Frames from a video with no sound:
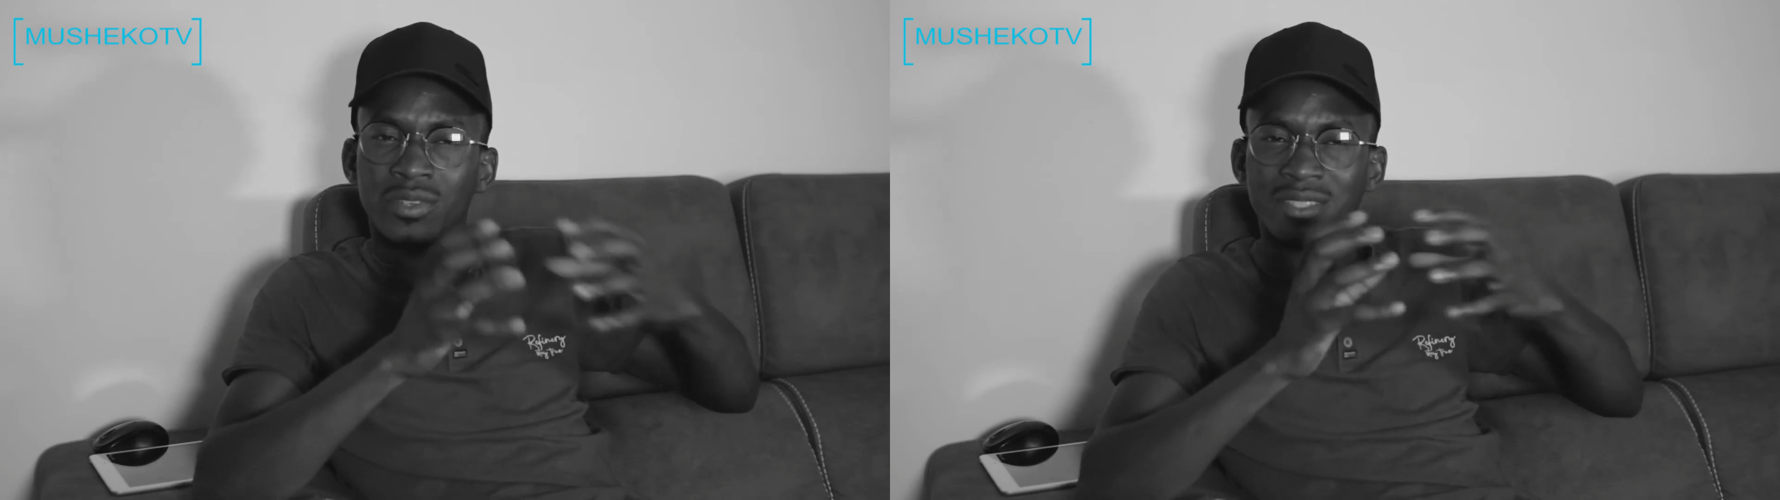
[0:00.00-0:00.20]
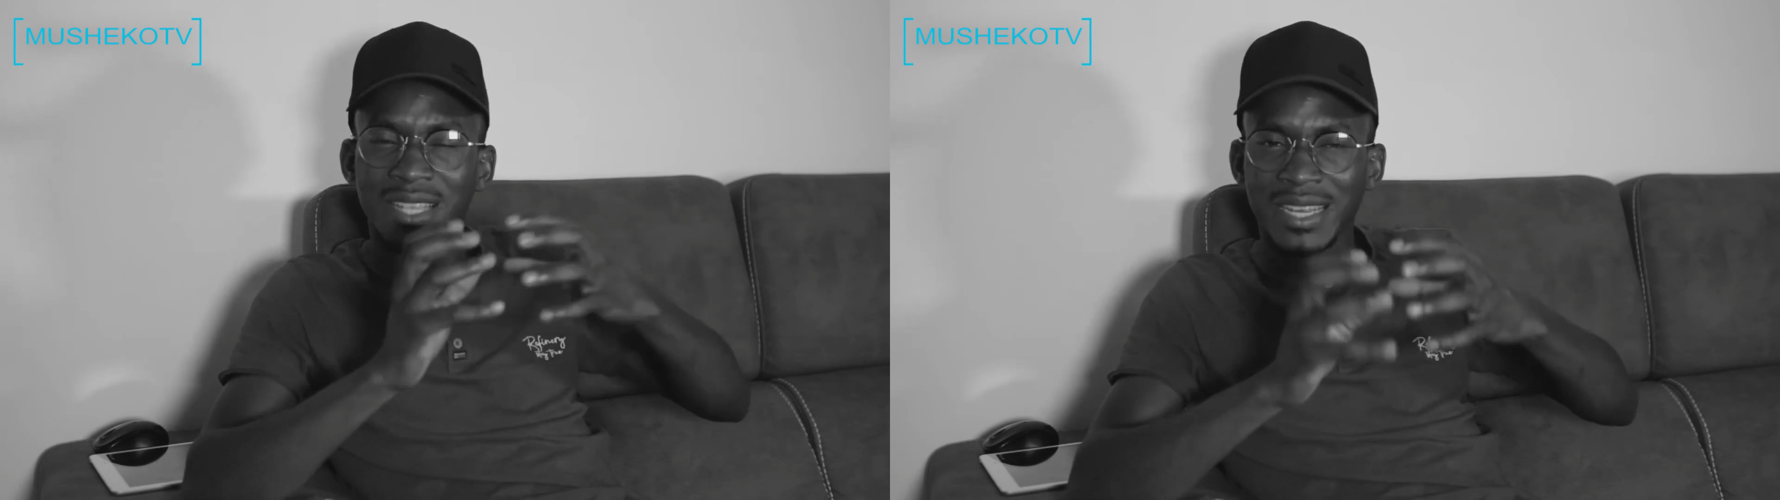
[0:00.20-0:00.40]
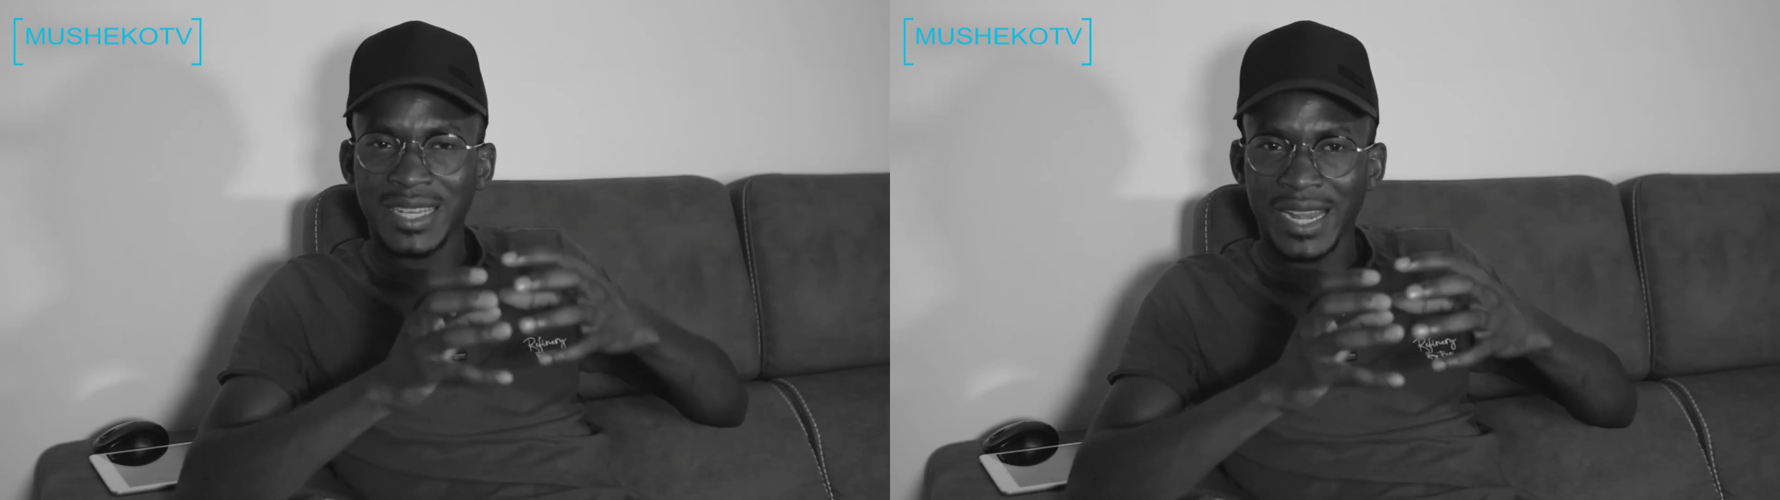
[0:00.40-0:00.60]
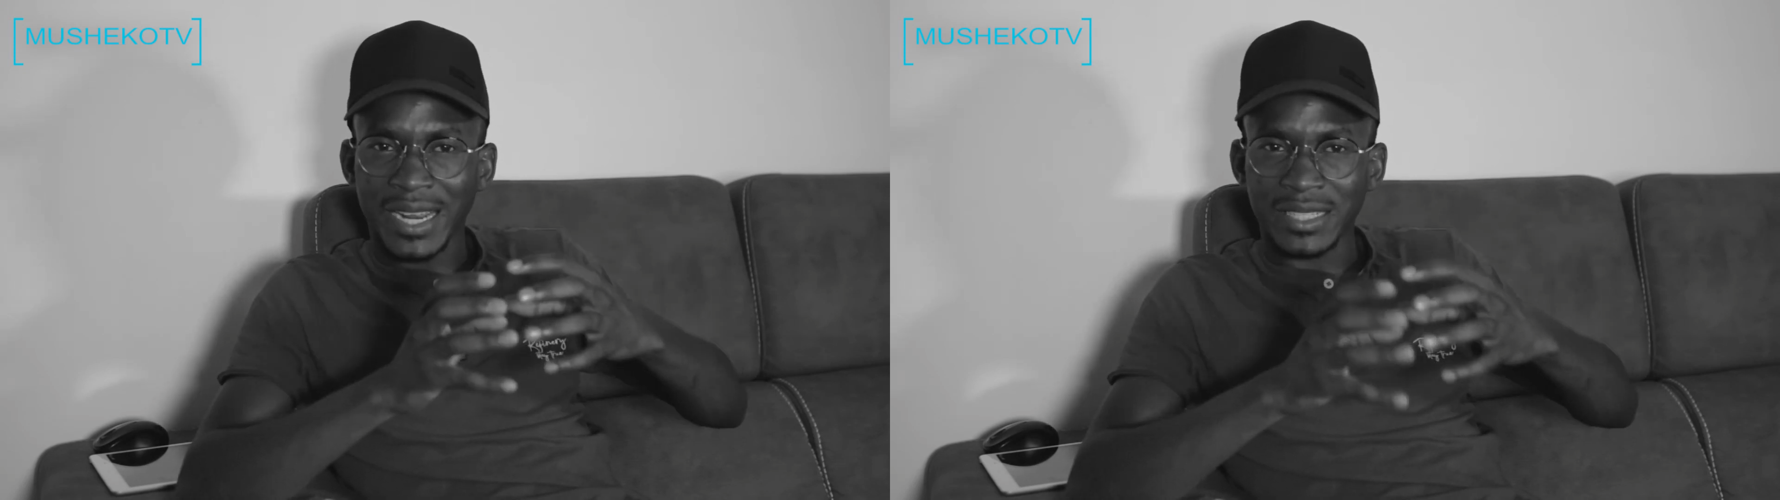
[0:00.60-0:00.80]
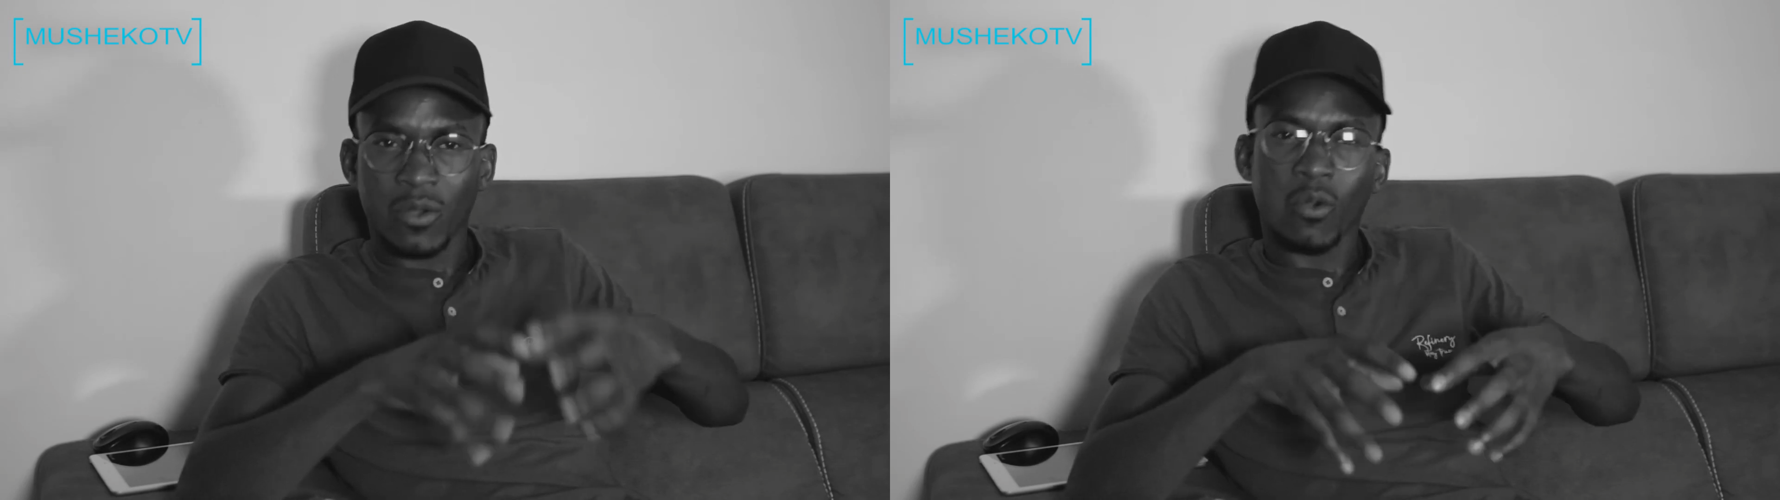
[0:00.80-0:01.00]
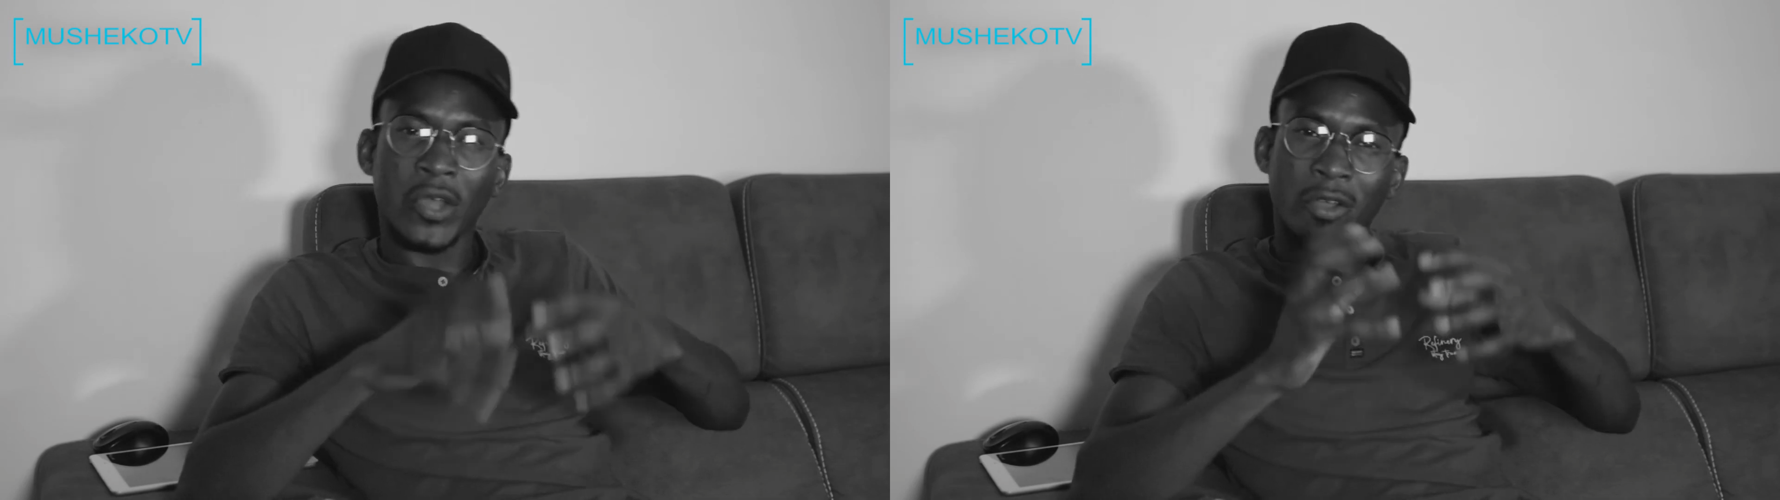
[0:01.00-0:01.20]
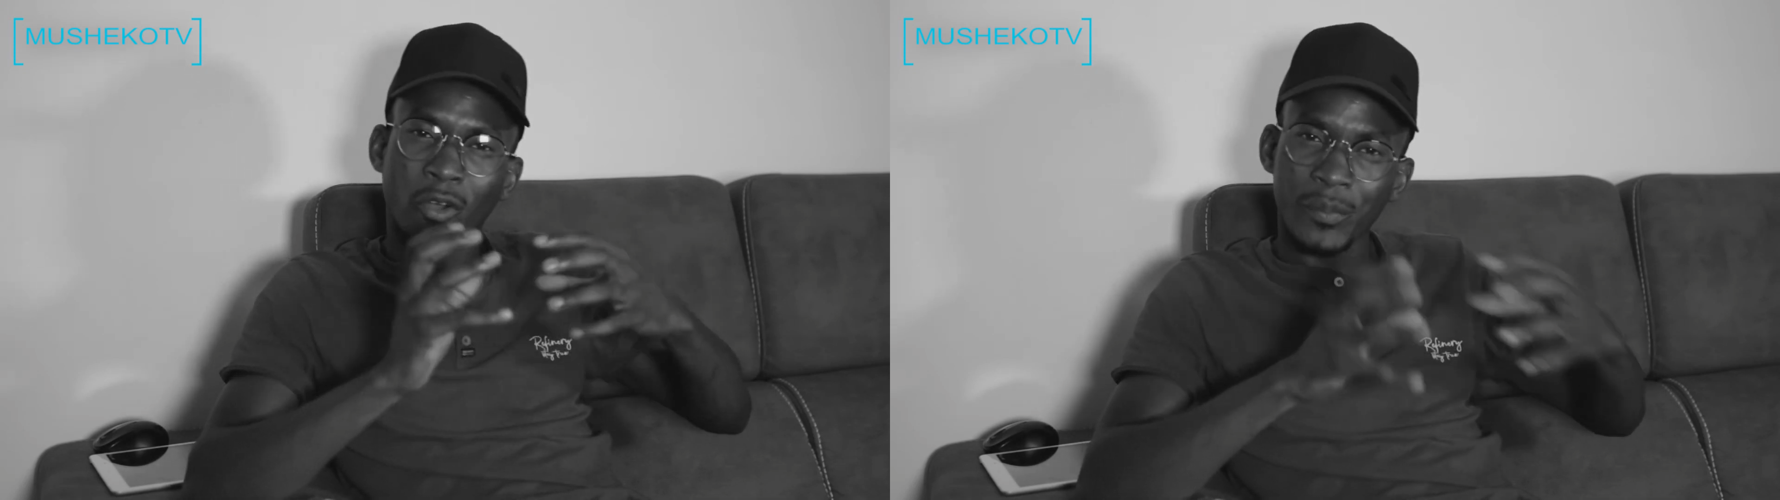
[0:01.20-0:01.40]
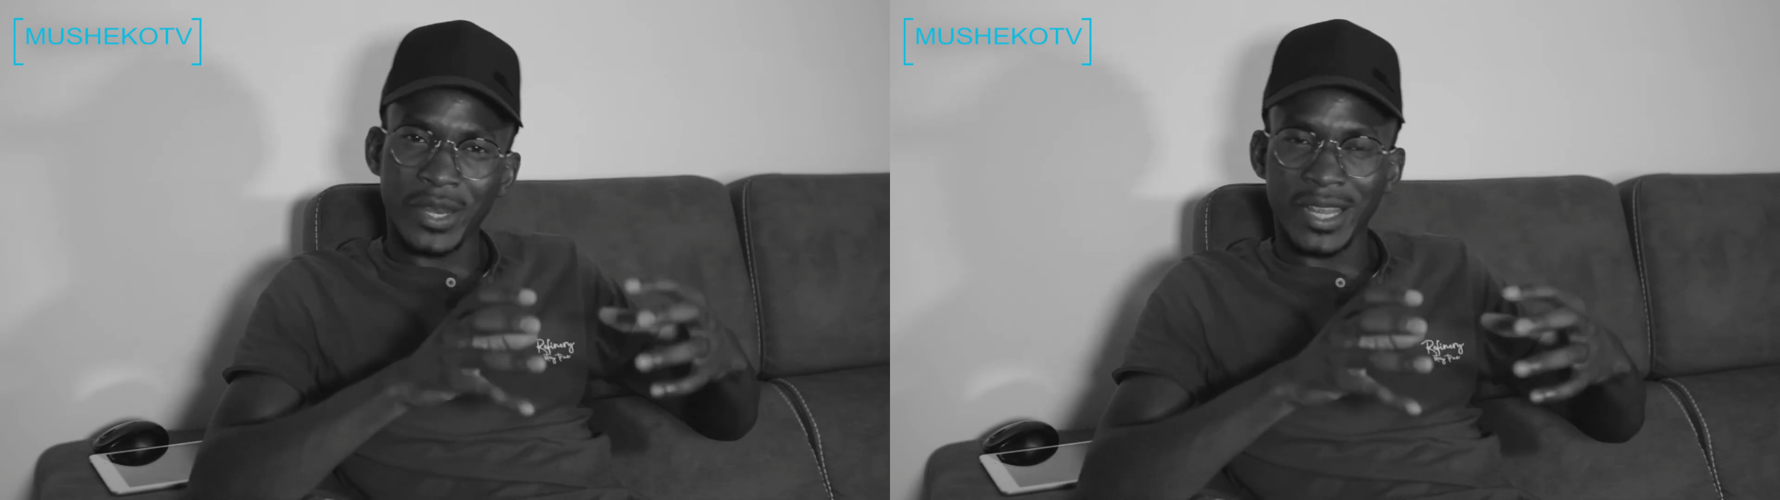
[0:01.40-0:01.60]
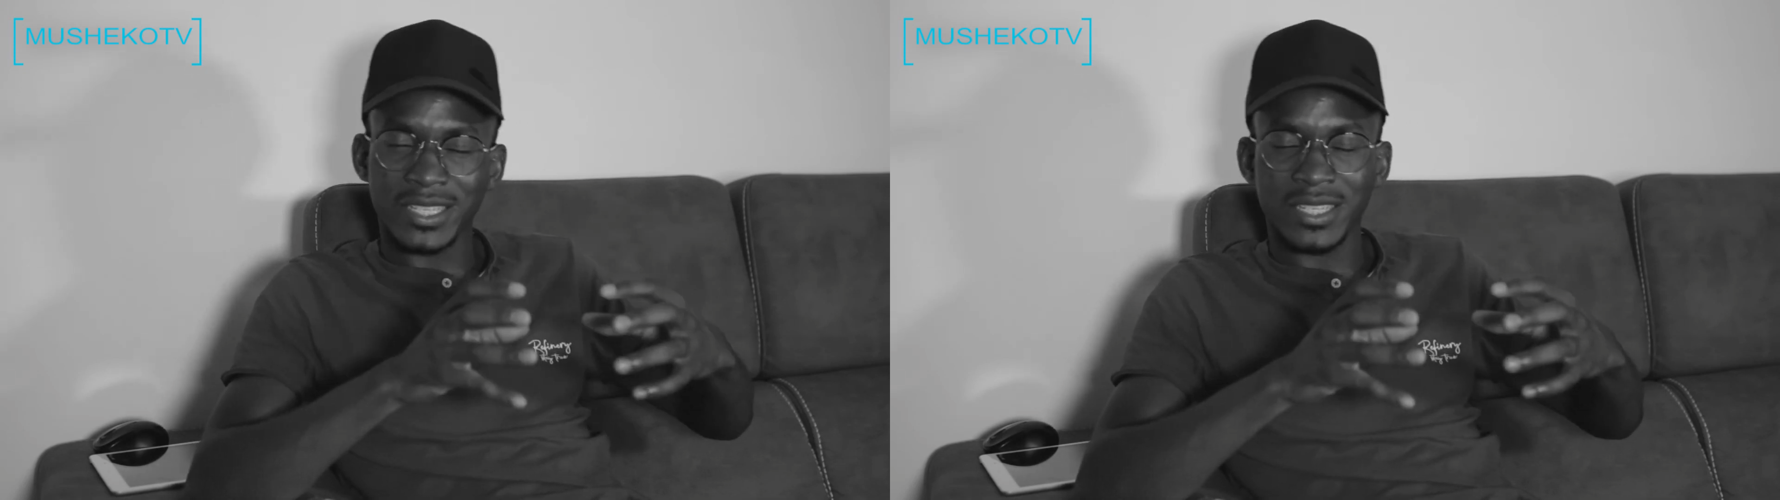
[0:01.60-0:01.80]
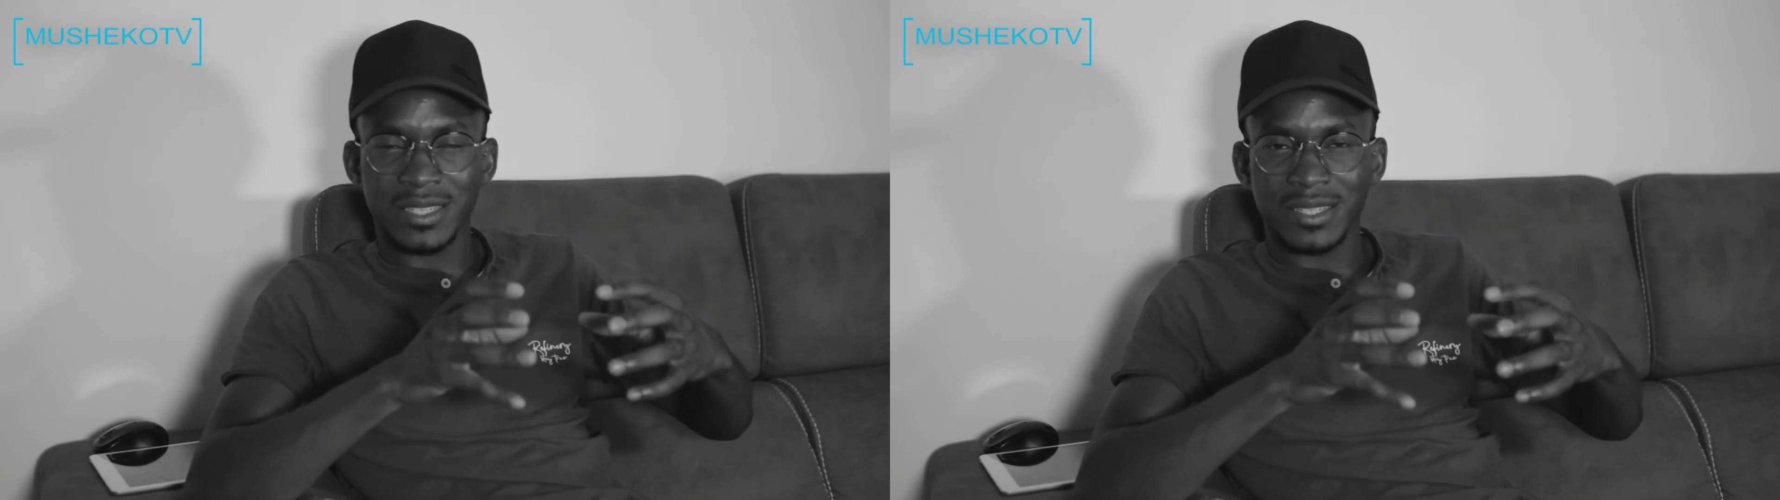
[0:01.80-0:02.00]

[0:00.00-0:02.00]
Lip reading: second character or a combination,